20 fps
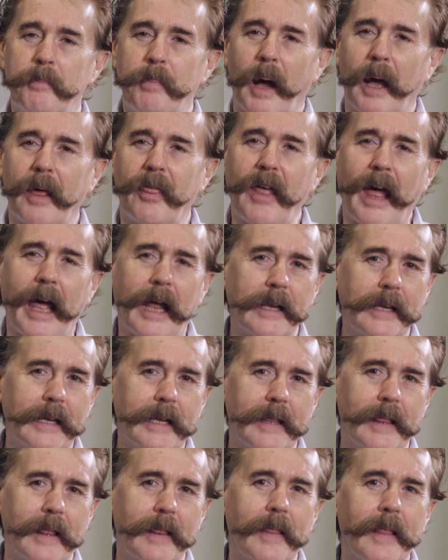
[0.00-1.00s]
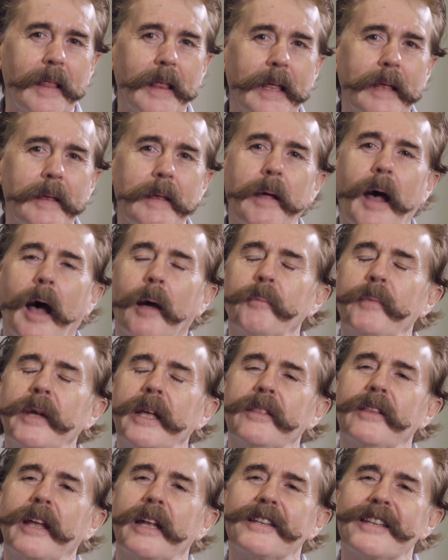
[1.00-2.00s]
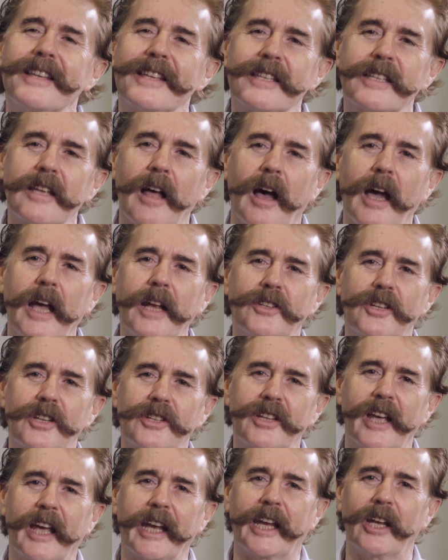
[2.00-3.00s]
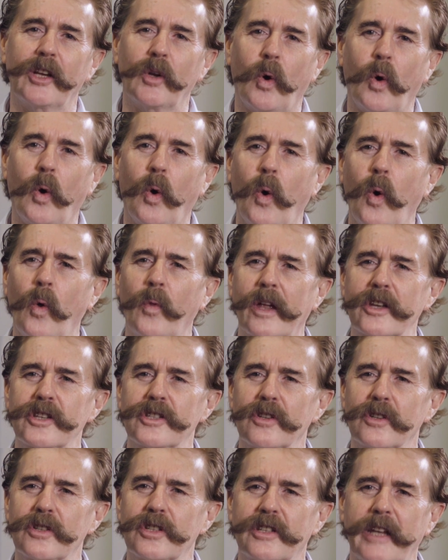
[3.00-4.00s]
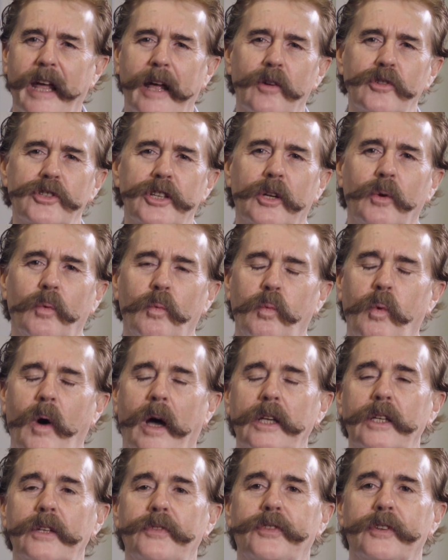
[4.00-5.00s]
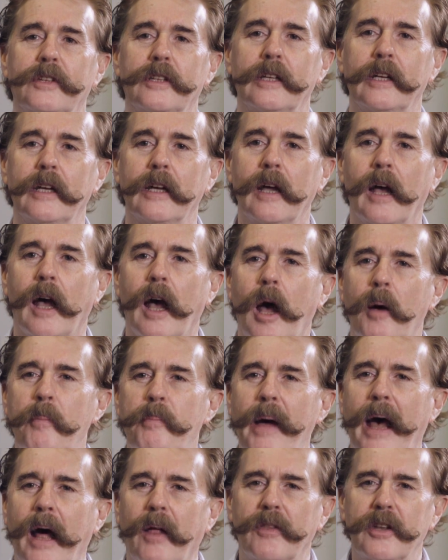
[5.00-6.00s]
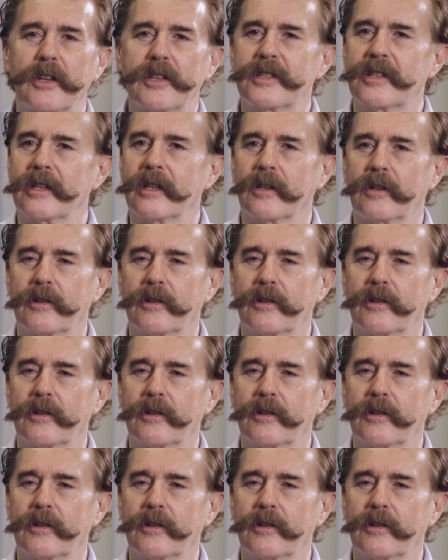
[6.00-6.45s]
By that, I mean, they're designed to take in all that's nostalgic and wonderful about this